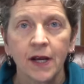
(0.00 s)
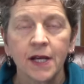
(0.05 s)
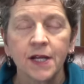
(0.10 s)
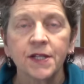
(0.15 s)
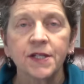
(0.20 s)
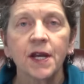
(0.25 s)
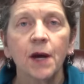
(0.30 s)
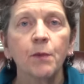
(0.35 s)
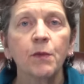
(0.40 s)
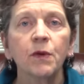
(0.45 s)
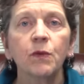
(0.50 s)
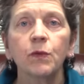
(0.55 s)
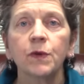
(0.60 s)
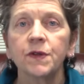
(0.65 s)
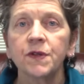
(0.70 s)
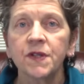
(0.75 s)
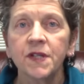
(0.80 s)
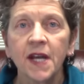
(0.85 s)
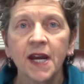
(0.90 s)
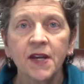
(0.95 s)
Someone will
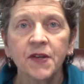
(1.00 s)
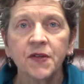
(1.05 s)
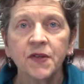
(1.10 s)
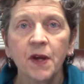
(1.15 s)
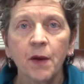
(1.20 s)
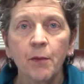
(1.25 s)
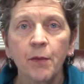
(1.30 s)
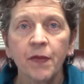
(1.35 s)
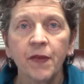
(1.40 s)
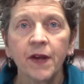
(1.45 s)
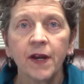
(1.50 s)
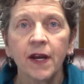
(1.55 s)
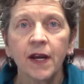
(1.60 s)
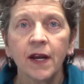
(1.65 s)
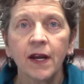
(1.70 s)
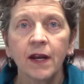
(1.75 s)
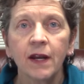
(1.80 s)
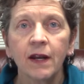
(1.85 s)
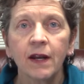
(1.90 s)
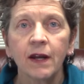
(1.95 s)
say
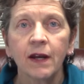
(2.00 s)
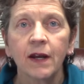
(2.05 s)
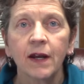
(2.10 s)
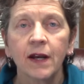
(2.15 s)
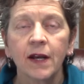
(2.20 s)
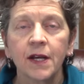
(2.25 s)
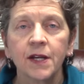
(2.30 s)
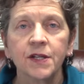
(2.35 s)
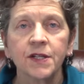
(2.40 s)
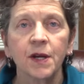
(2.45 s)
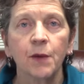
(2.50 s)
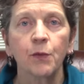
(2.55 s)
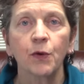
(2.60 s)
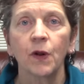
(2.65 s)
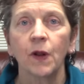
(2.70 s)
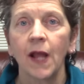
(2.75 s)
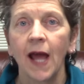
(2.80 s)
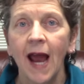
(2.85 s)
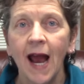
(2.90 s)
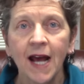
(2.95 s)
something, someone
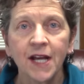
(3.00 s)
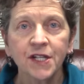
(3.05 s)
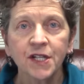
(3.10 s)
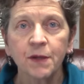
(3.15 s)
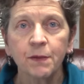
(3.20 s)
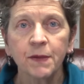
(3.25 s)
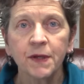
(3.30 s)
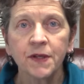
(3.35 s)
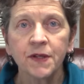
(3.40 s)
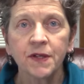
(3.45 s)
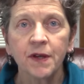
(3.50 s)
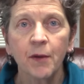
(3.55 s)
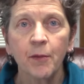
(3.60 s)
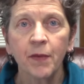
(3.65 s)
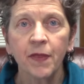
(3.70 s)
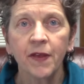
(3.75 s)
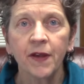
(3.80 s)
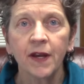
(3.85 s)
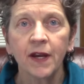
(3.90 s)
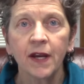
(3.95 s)
will ask me
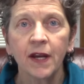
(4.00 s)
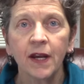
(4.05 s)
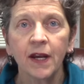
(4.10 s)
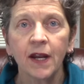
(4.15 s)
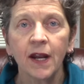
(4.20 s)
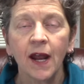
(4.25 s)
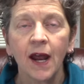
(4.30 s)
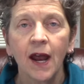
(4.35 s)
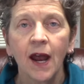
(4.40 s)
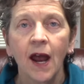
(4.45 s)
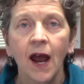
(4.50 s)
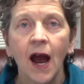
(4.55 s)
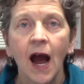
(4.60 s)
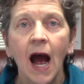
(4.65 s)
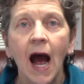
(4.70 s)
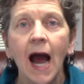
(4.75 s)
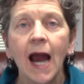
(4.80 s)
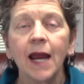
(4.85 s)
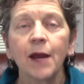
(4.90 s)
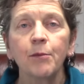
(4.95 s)
something.
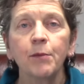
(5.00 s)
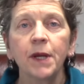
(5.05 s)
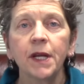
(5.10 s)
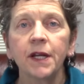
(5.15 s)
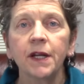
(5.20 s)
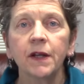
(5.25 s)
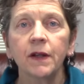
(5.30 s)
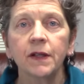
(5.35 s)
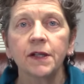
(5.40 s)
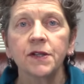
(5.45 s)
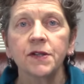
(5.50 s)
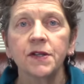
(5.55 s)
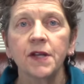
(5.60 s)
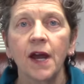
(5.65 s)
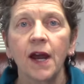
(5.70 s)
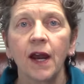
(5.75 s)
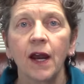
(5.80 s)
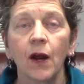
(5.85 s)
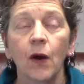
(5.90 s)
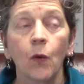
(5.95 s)
I immediately
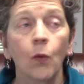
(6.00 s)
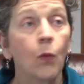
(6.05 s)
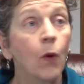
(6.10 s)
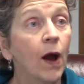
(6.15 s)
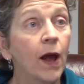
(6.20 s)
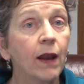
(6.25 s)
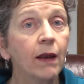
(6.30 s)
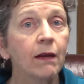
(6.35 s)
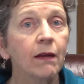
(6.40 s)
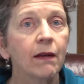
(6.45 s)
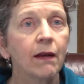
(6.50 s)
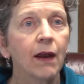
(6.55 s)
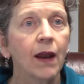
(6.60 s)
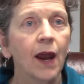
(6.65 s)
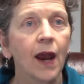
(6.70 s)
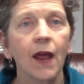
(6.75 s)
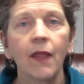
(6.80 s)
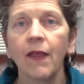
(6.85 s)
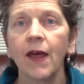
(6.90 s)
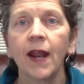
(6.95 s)
say, "What?"
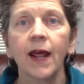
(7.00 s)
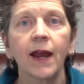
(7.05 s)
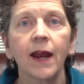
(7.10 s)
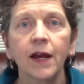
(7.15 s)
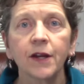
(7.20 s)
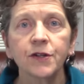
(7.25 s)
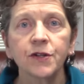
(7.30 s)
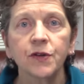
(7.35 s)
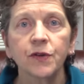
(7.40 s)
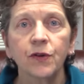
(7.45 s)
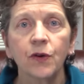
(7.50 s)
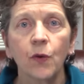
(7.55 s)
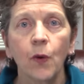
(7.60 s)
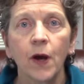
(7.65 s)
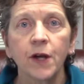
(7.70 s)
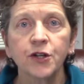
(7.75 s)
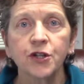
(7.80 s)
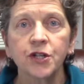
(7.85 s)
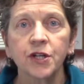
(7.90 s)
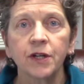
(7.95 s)
And then I answer the
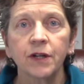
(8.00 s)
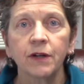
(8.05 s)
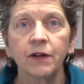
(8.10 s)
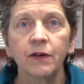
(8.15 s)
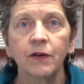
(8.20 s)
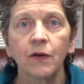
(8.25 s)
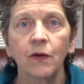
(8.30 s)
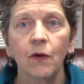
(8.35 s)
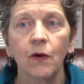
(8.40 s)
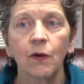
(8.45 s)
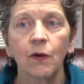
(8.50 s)
question or